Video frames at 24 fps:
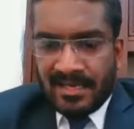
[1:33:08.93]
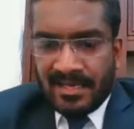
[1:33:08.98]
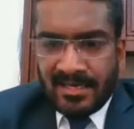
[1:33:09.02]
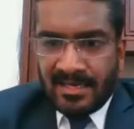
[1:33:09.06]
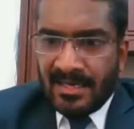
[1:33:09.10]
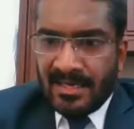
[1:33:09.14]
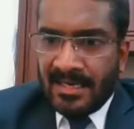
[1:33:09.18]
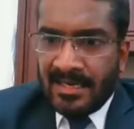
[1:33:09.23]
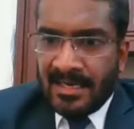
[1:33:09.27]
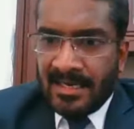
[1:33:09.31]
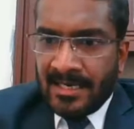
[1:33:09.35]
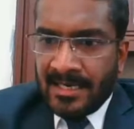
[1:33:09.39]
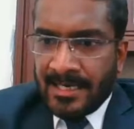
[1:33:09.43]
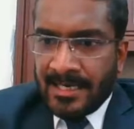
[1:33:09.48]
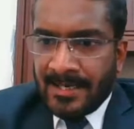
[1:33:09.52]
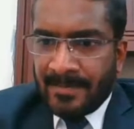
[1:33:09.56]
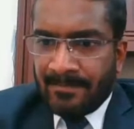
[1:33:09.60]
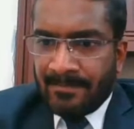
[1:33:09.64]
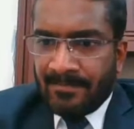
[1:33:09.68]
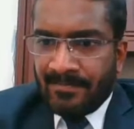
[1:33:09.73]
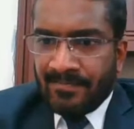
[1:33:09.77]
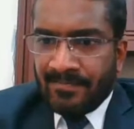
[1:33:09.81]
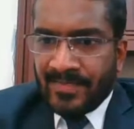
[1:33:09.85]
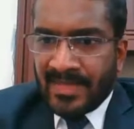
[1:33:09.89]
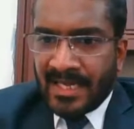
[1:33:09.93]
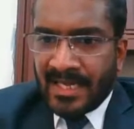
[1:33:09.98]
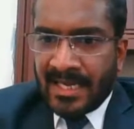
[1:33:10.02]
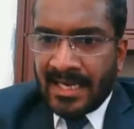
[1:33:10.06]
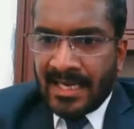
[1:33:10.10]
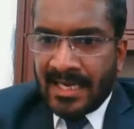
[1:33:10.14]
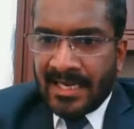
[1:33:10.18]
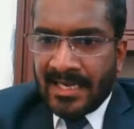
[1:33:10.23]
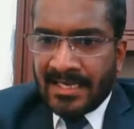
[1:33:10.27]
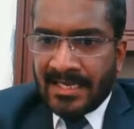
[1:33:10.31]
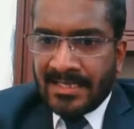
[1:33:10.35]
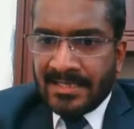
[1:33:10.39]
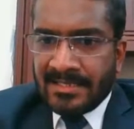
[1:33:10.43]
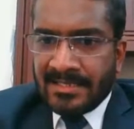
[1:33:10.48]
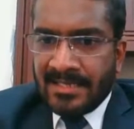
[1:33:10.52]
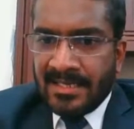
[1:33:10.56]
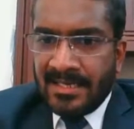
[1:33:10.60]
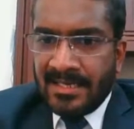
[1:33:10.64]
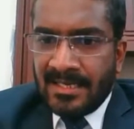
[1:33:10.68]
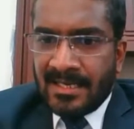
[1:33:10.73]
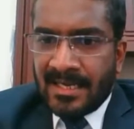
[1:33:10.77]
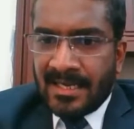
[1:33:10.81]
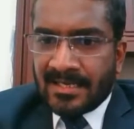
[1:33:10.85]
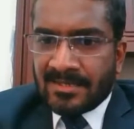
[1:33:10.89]
Uh, and
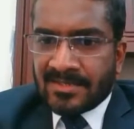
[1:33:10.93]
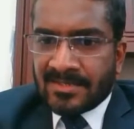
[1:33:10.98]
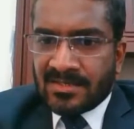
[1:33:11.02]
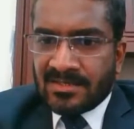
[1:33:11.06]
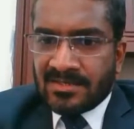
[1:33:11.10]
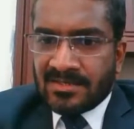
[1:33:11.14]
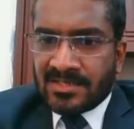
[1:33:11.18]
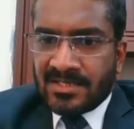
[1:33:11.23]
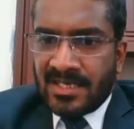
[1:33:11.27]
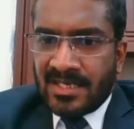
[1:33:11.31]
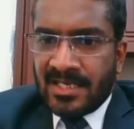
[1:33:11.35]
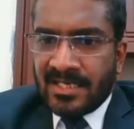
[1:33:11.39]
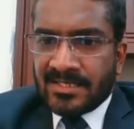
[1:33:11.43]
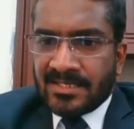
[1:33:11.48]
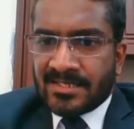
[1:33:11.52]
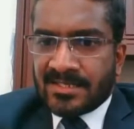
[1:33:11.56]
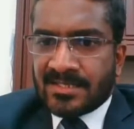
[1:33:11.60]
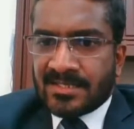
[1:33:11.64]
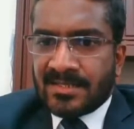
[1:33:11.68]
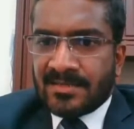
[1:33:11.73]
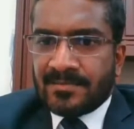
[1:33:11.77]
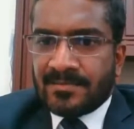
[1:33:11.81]
the next question is